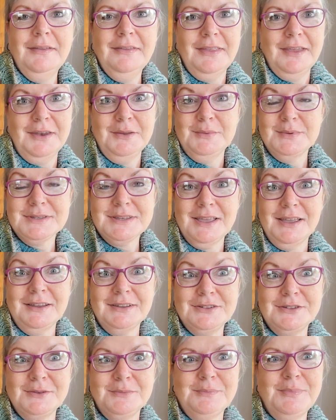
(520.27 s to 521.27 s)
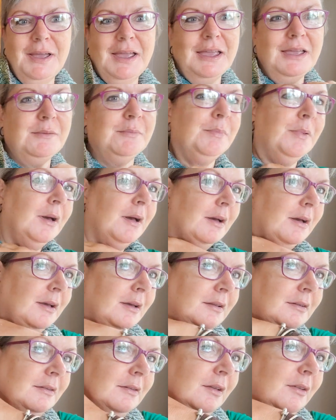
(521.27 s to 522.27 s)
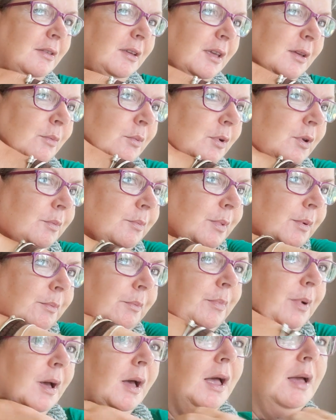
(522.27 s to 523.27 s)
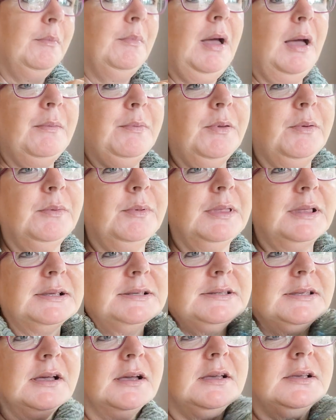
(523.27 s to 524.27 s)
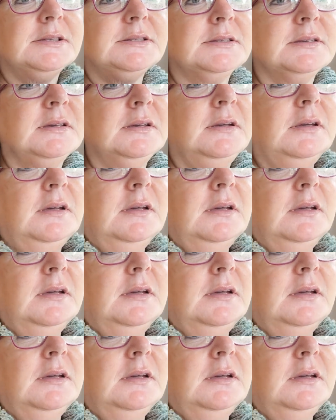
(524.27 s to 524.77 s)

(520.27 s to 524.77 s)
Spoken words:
that it was getting too big, but I don't think it would have been, but I'm happy with this size.